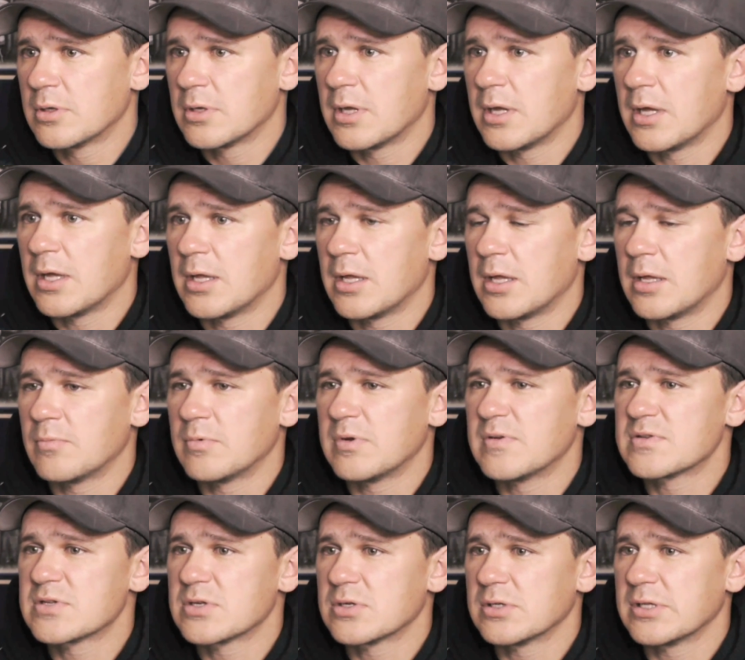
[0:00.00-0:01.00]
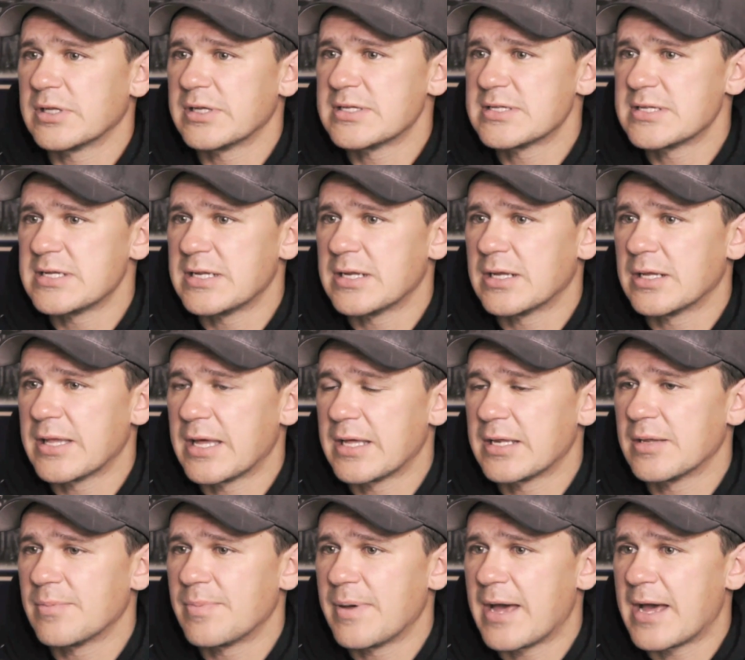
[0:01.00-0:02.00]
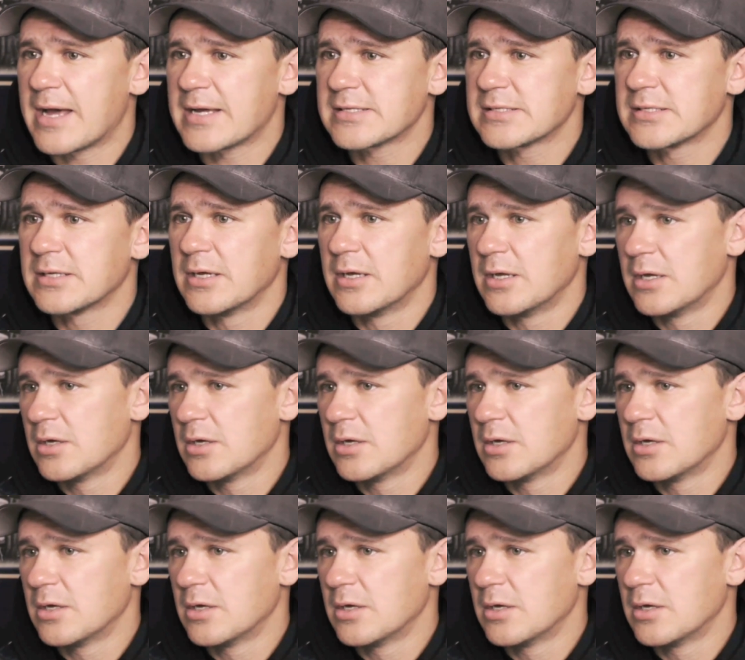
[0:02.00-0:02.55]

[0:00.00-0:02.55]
and we've certainly seen that in the past